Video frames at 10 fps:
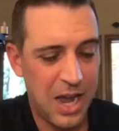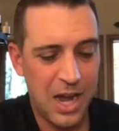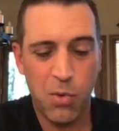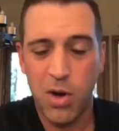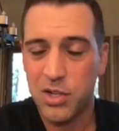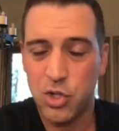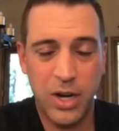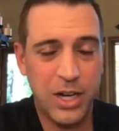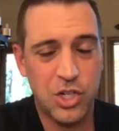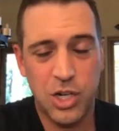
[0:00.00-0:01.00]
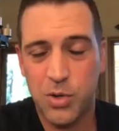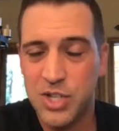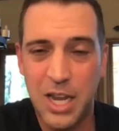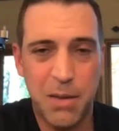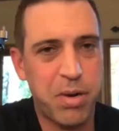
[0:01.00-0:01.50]
I want trade shows
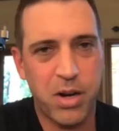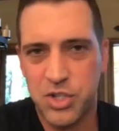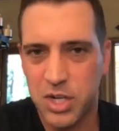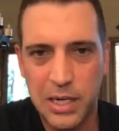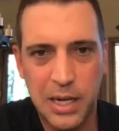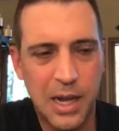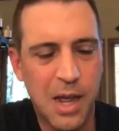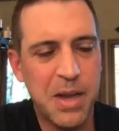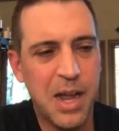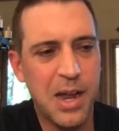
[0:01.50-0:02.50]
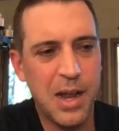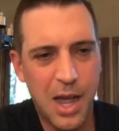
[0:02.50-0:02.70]
in person again. I mean, I'm